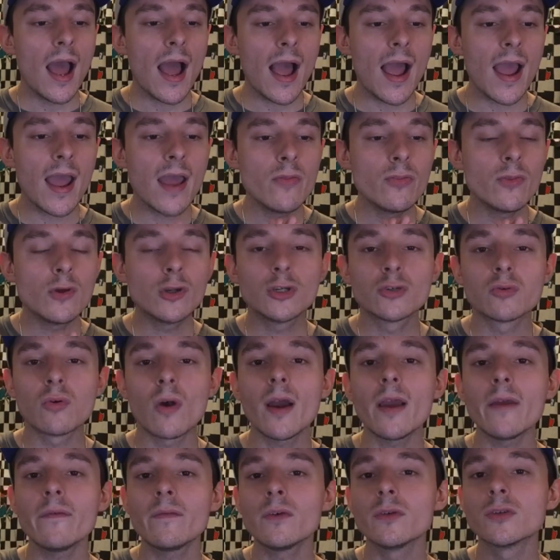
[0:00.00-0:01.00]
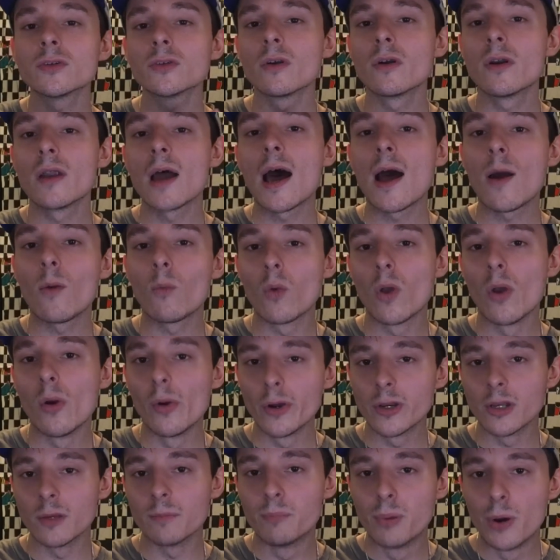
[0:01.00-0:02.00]
And the drivers are not
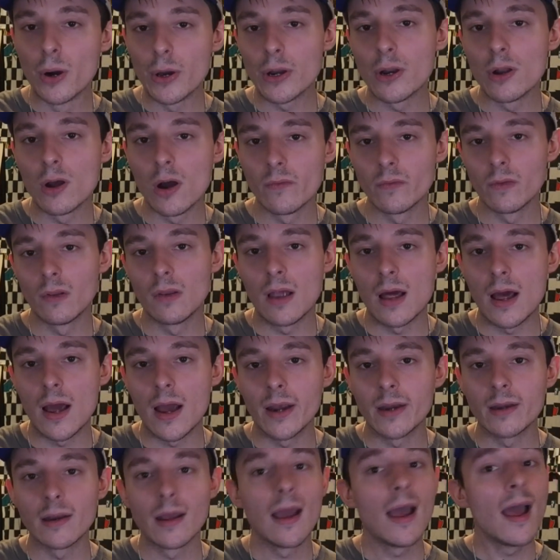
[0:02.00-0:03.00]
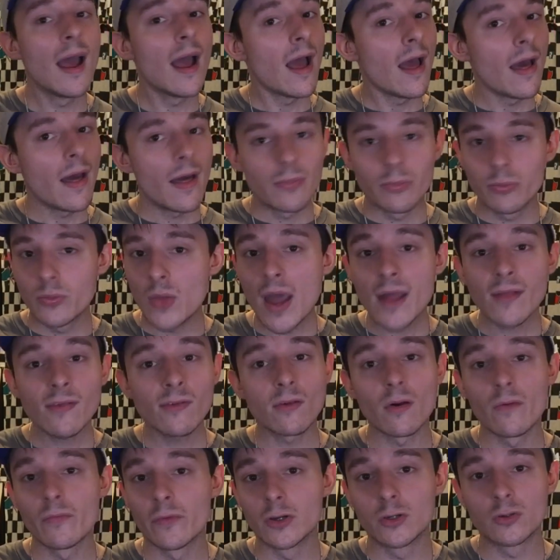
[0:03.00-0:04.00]
willing to put it on the line. That's
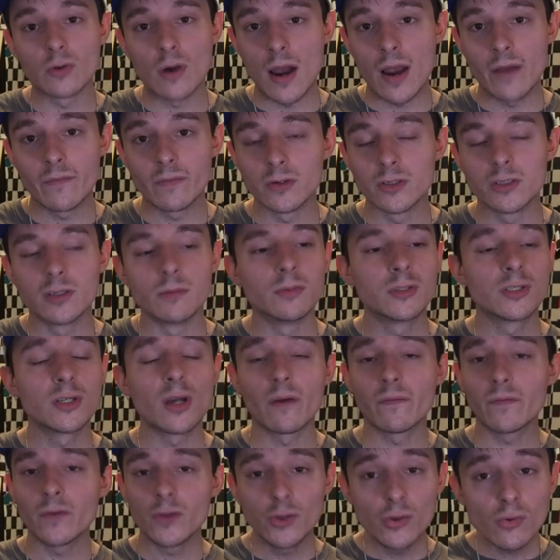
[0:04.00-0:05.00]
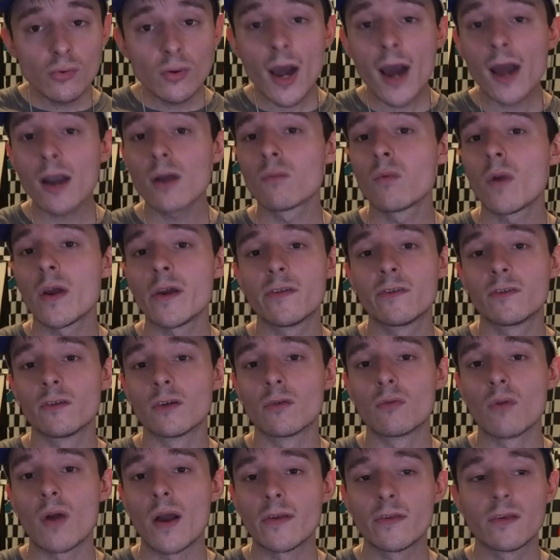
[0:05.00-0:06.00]
on the drivers themselves. You got to race
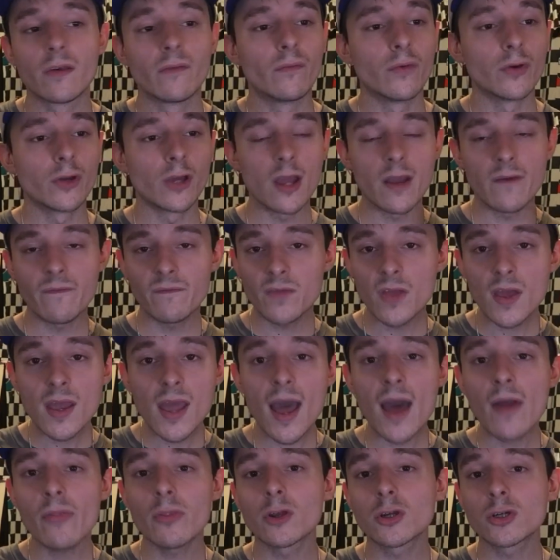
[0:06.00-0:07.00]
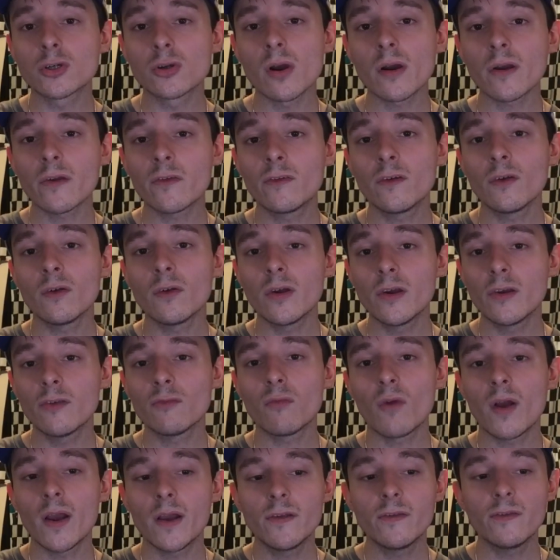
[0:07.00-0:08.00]
aggressively. If they had the Truck Series
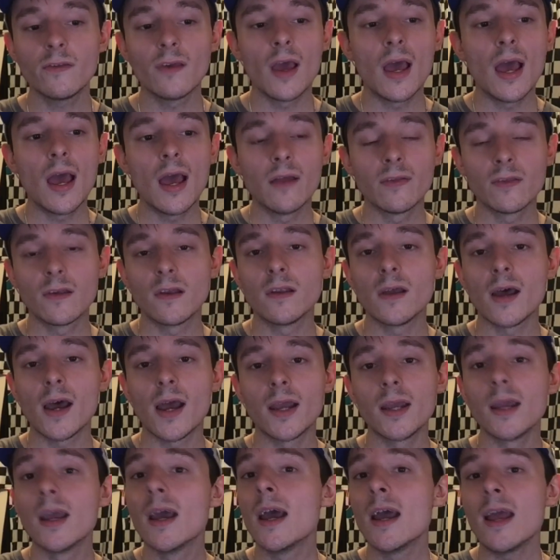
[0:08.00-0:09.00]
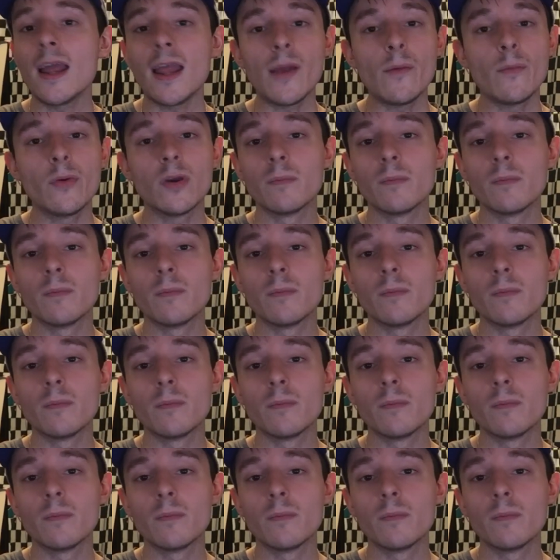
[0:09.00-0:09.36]
race tonight, it would